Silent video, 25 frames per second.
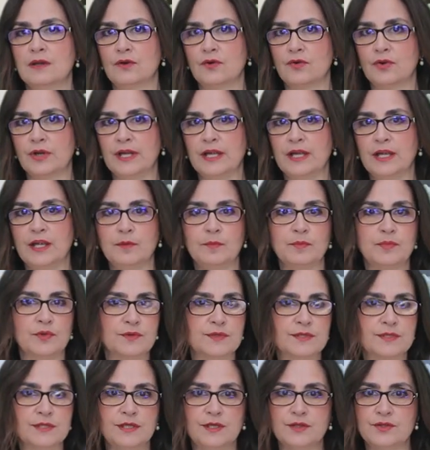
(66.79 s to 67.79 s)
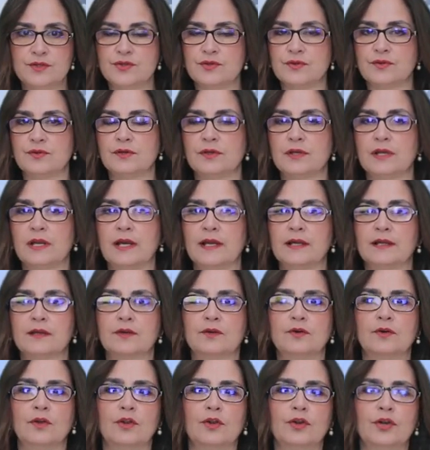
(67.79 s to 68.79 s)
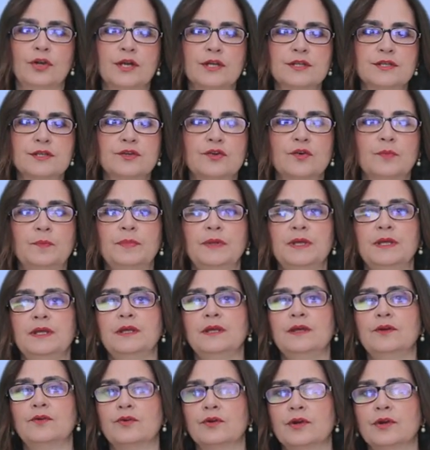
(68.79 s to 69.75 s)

or a procedure like colonoscopy